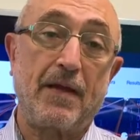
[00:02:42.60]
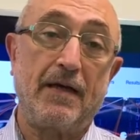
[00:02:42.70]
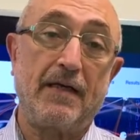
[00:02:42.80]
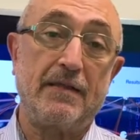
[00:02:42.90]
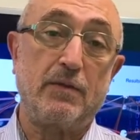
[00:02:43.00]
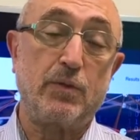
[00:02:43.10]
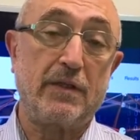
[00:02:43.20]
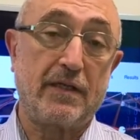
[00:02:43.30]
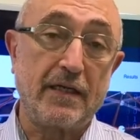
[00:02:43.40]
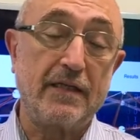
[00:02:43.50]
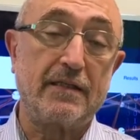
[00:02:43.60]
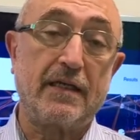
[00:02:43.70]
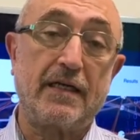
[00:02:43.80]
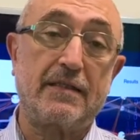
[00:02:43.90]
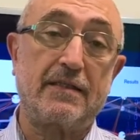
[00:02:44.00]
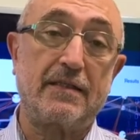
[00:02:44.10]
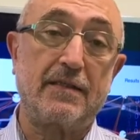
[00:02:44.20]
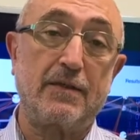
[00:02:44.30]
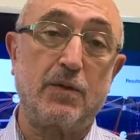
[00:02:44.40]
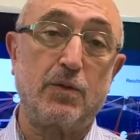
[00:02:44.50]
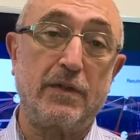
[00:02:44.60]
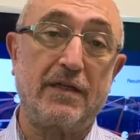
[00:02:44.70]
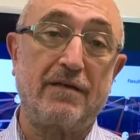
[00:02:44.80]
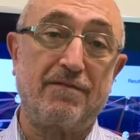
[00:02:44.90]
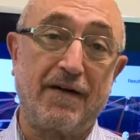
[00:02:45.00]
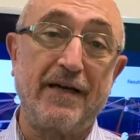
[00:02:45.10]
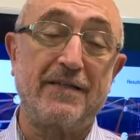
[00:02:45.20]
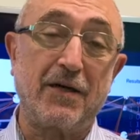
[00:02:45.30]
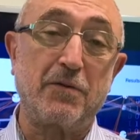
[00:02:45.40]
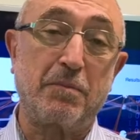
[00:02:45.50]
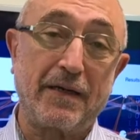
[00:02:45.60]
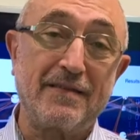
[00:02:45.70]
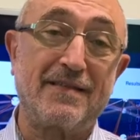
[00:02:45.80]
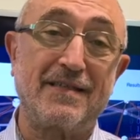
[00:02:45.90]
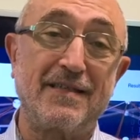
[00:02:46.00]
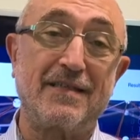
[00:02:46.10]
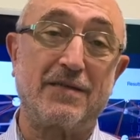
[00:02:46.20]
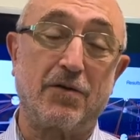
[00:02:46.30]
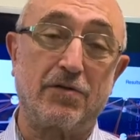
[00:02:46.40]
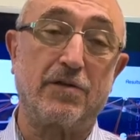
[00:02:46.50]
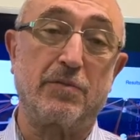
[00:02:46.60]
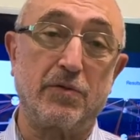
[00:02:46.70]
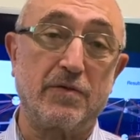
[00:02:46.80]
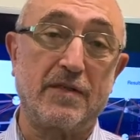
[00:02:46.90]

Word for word: And we think that uh, we can find our place here and contribute